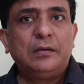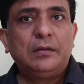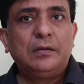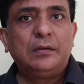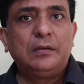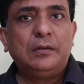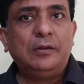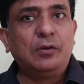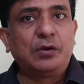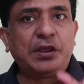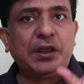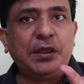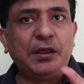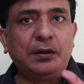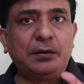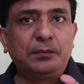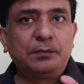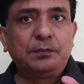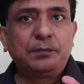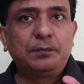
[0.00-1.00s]
Look
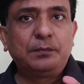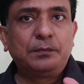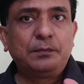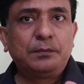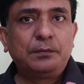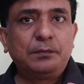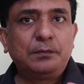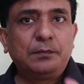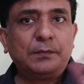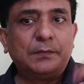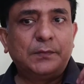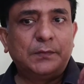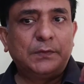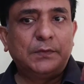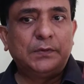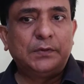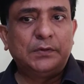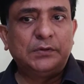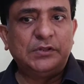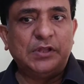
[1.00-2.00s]
here,
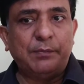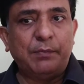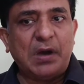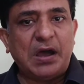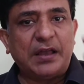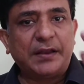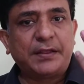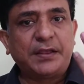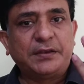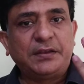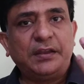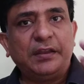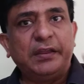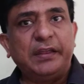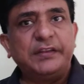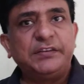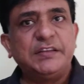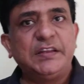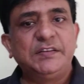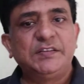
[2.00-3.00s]
the marketing
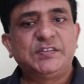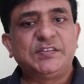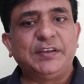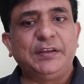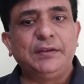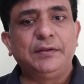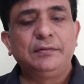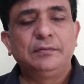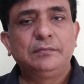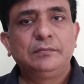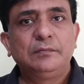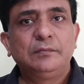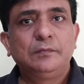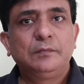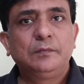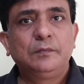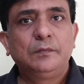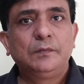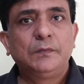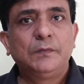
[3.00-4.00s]
agency,
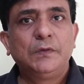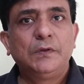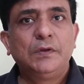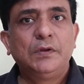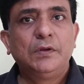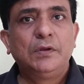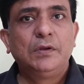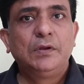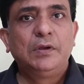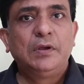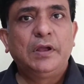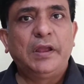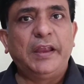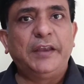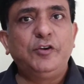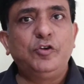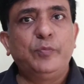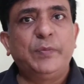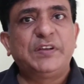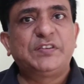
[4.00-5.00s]

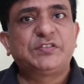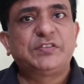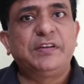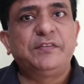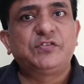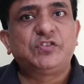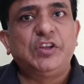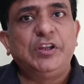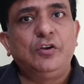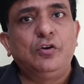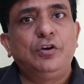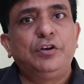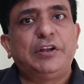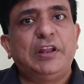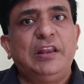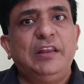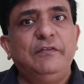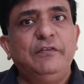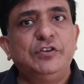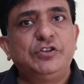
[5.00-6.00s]
and you must have seen on
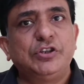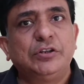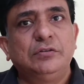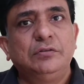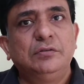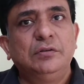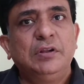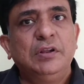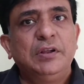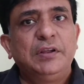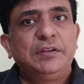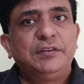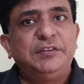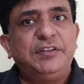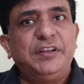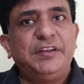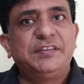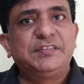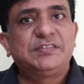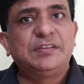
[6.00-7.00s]
television
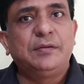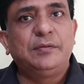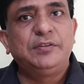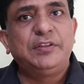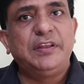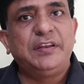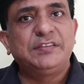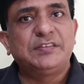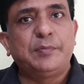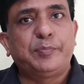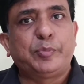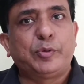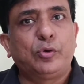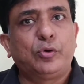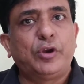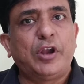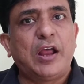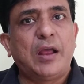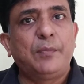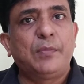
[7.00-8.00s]
there is a
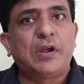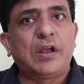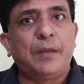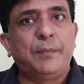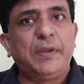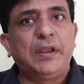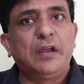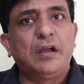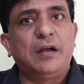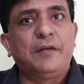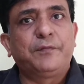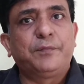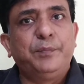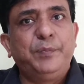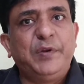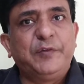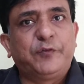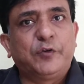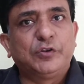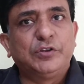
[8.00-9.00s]
program coming up
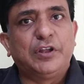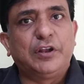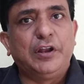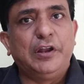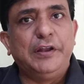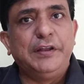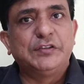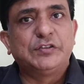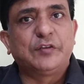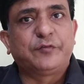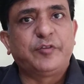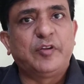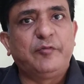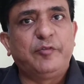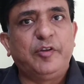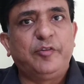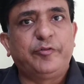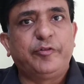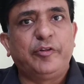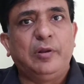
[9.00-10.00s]
before the release of
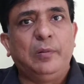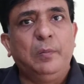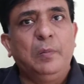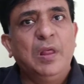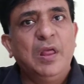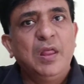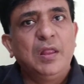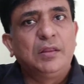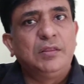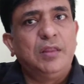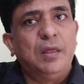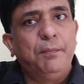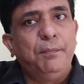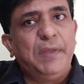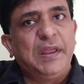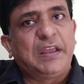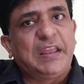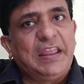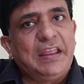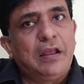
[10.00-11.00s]
every film, the
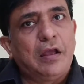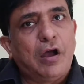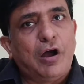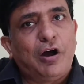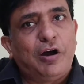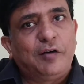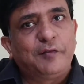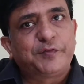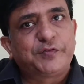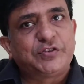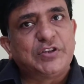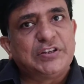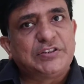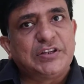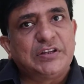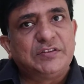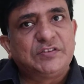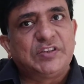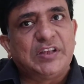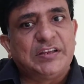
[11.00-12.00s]
making of such
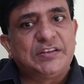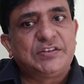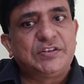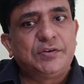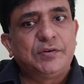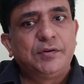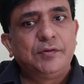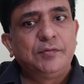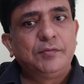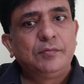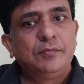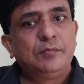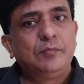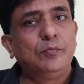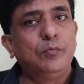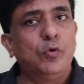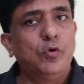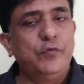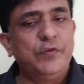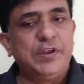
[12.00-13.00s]
and such
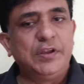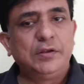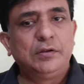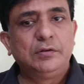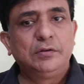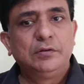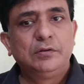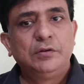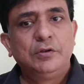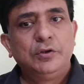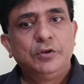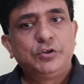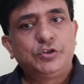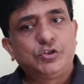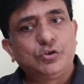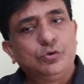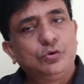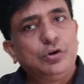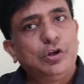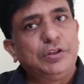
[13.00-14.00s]
movie,
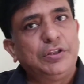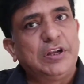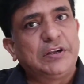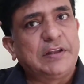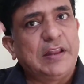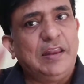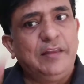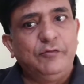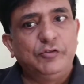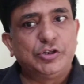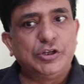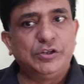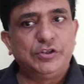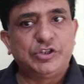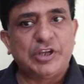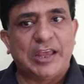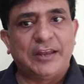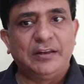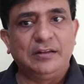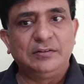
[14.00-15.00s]
shown on the television
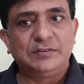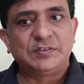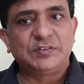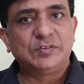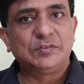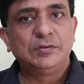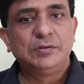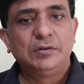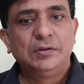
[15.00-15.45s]
channels.